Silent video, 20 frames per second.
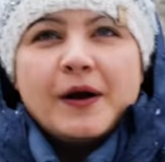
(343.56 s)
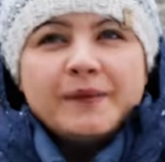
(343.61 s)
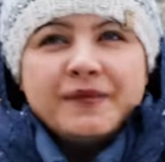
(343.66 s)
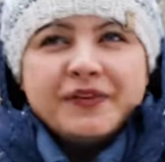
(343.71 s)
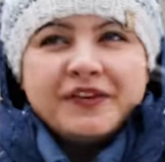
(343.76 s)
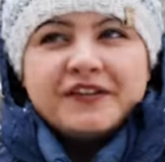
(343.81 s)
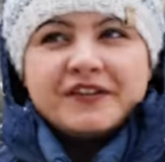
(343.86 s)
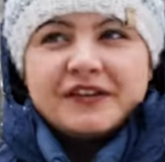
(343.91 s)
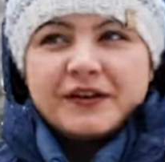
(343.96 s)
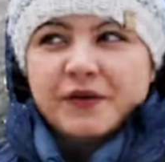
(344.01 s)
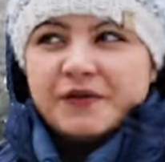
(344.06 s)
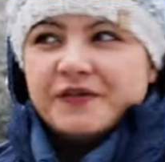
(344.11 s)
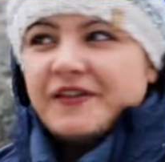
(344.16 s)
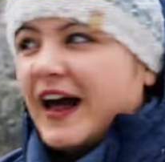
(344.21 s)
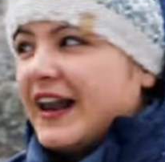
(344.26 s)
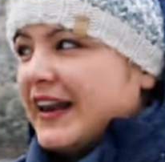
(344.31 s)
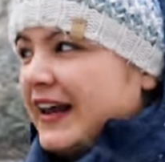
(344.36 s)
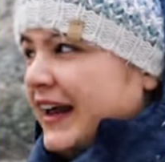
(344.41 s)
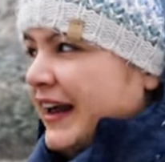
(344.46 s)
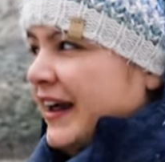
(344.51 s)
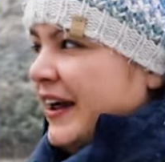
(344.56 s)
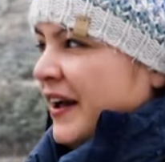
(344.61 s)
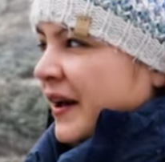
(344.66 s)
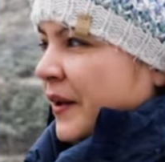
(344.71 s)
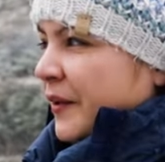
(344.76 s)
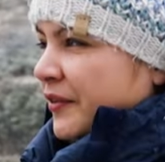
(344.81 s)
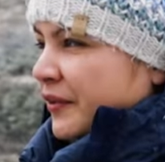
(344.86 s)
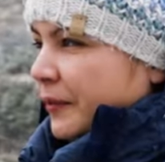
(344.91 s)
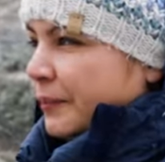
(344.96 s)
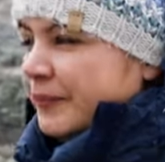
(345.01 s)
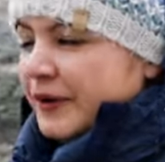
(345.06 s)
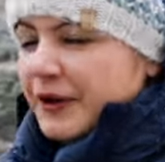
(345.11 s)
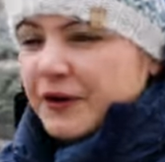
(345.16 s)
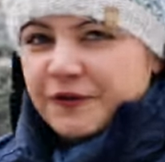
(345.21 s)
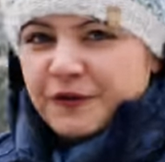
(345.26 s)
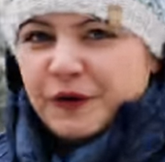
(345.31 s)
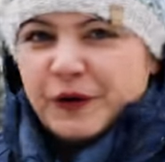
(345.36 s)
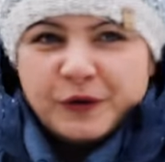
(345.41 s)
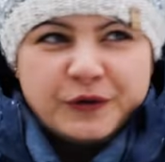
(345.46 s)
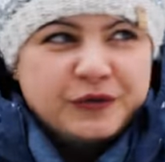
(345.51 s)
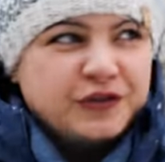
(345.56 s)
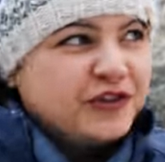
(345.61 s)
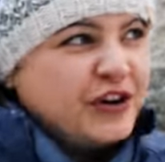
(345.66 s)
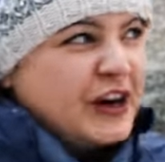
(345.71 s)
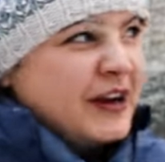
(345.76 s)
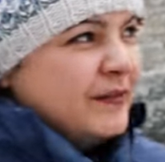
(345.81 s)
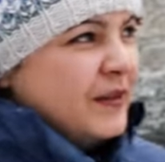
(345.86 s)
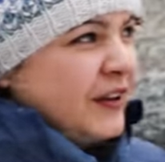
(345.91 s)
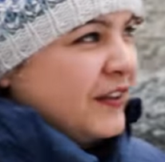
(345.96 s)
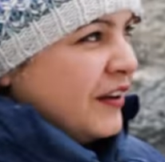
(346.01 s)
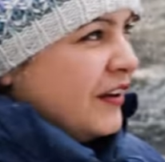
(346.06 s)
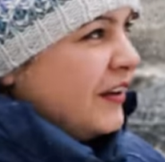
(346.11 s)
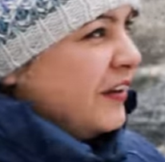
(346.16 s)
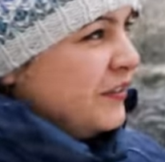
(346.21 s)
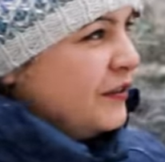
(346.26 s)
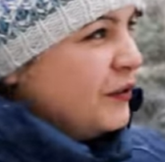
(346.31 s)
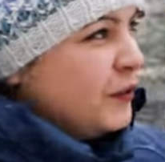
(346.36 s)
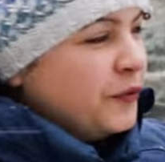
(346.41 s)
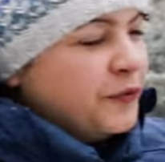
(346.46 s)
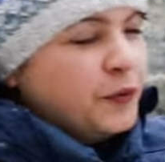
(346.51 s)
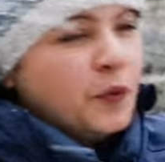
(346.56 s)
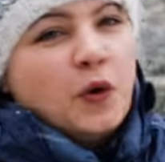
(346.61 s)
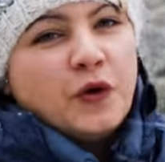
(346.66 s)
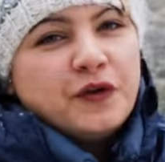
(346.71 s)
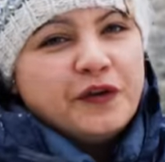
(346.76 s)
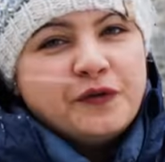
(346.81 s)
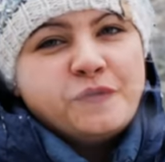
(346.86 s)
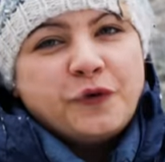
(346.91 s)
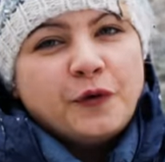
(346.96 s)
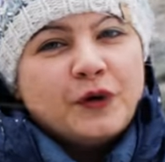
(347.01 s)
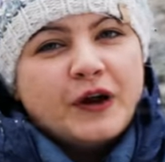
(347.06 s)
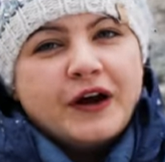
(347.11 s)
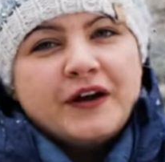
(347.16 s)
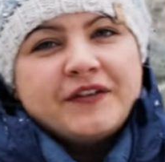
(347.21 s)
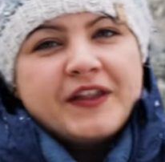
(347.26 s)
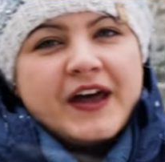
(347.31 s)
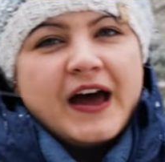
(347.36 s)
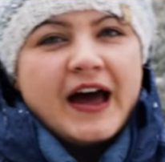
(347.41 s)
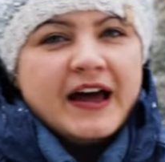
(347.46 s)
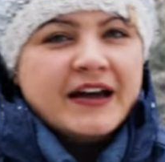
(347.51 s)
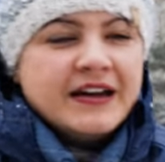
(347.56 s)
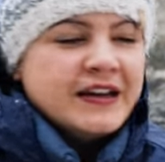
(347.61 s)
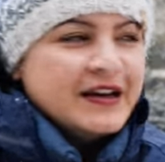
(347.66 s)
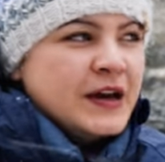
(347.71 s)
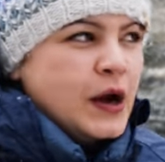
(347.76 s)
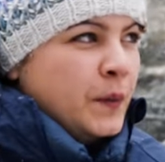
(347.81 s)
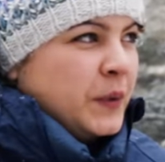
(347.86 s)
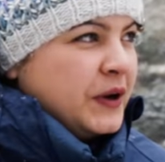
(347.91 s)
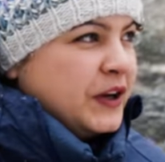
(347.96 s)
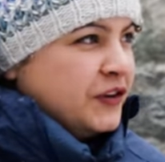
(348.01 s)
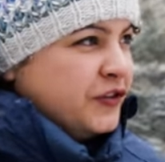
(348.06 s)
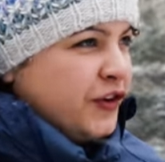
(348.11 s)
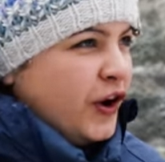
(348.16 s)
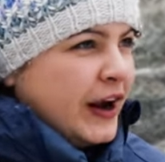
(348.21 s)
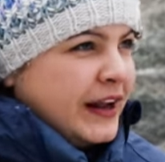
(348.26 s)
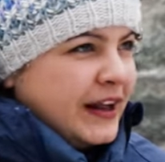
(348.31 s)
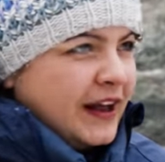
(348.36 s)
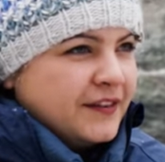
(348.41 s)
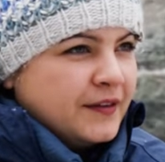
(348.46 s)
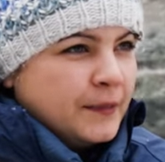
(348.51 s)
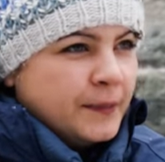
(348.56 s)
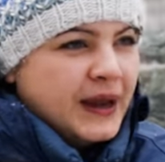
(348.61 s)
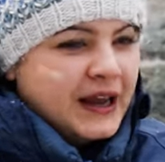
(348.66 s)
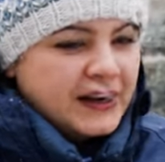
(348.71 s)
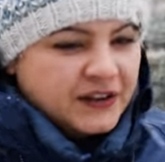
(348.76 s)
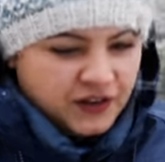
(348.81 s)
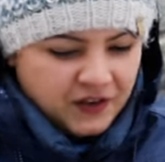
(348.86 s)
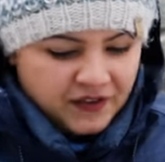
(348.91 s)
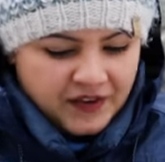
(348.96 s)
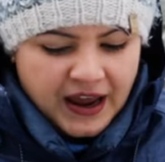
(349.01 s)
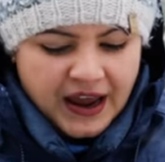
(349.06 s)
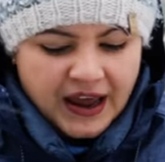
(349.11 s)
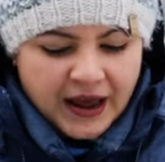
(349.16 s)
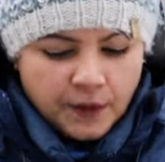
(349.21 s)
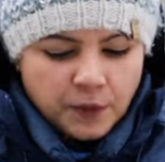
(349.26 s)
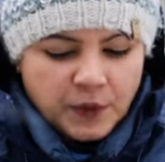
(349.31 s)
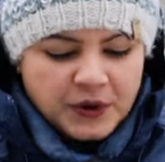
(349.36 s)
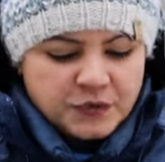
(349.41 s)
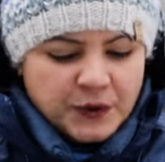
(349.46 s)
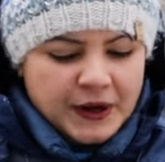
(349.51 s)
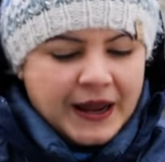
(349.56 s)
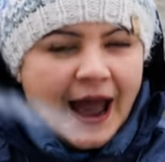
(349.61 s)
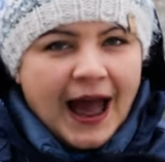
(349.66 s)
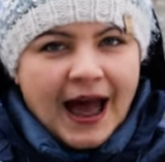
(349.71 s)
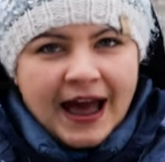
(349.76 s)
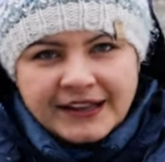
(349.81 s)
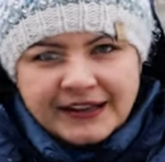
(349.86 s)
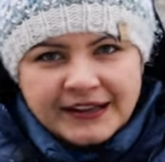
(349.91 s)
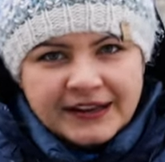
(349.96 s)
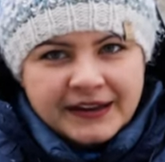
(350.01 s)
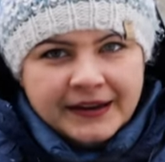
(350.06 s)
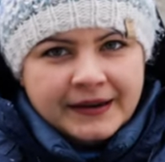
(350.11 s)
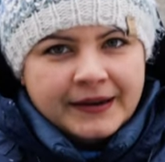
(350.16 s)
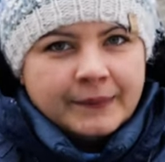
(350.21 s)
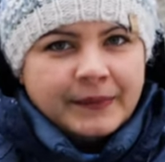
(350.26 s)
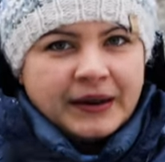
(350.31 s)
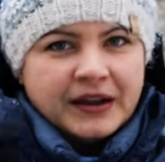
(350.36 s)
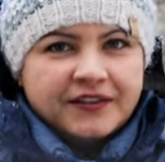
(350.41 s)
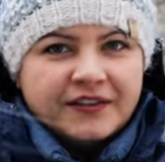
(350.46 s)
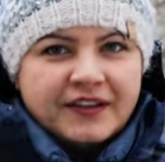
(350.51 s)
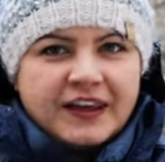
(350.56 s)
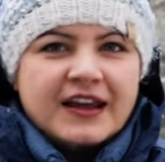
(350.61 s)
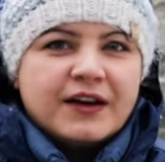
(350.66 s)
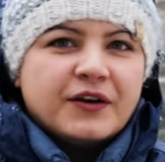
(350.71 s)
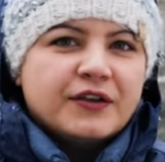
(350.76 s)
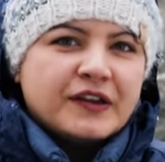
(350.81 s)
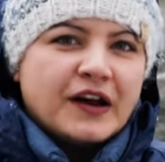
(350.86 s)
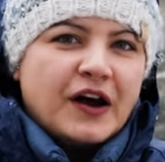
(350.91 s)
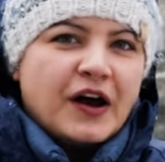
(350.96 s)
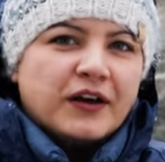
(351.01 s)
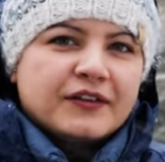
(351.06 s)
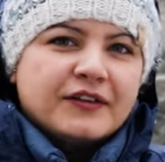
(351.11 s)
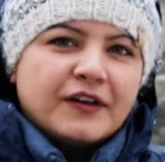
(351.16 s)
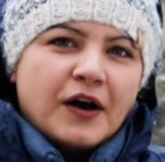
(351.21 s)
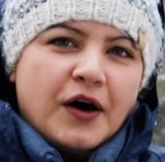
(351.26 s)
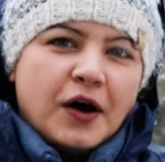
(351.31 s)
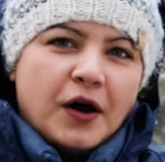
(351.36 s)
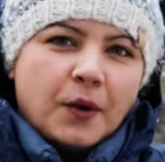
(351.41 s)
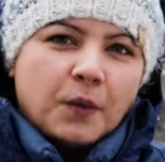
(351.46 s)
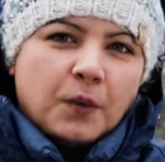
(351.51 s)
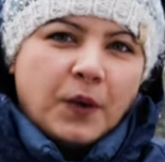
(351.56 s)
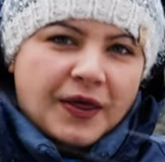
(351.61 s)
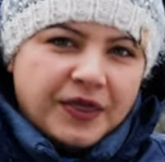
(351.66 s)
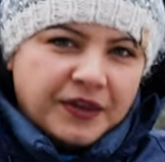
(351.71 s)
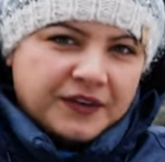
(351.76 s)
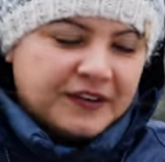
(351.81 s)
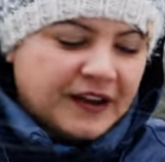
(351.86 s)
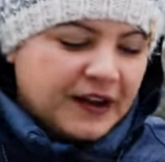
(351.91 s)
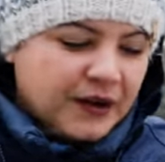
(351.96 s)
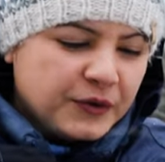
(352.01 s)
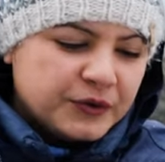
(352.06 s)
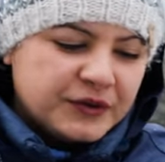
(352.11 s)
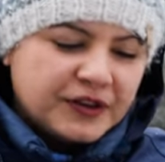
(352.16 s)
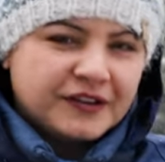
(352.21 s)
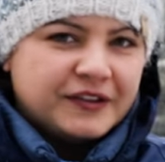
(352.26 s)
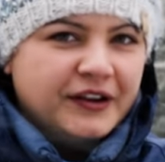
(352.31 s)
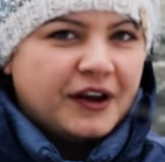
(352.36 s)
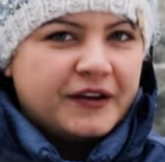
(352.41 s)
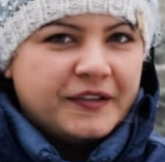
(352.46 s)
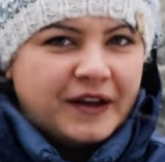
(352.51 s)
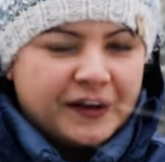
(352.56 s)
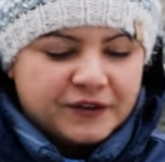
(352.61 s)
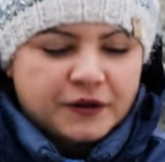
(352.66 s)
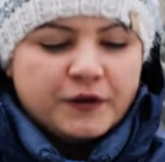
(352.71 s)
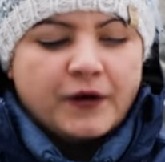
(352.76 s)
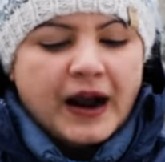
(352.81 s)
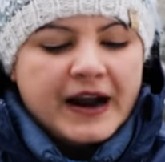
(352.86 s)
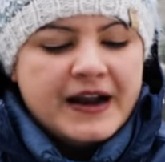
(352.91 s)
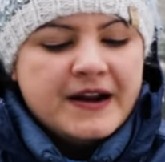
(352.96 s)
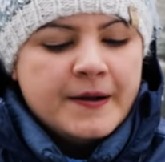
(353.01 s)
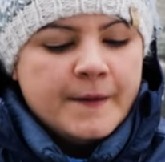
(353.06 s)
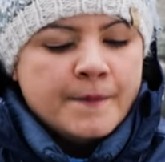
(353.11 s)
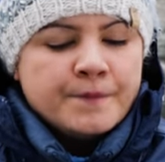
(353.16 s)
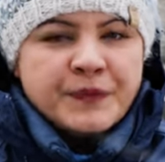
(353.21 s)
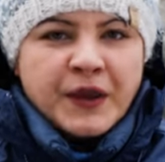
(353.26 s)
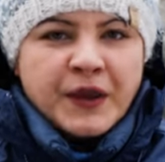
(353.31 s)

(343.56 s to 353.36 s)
come to this little valley there's a beautiful little stream, there's a sort of waterfall over there. We're going to try and get some pictures here, which we can because the EOS R's are weather sealed, so that's great.